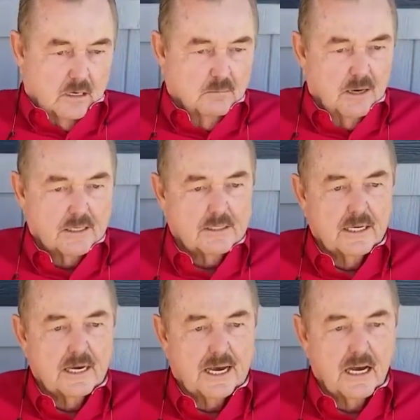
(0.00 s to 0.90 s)
But
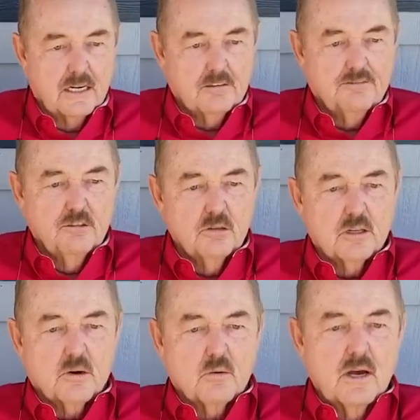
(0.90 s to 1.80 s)
I got to
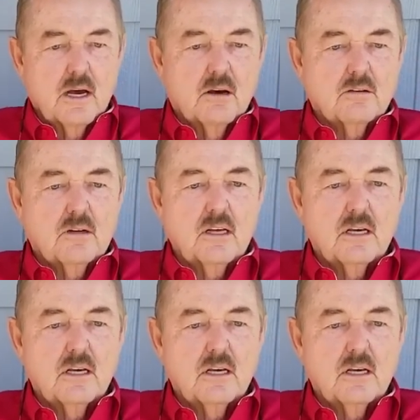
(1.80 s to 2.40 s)
fooling around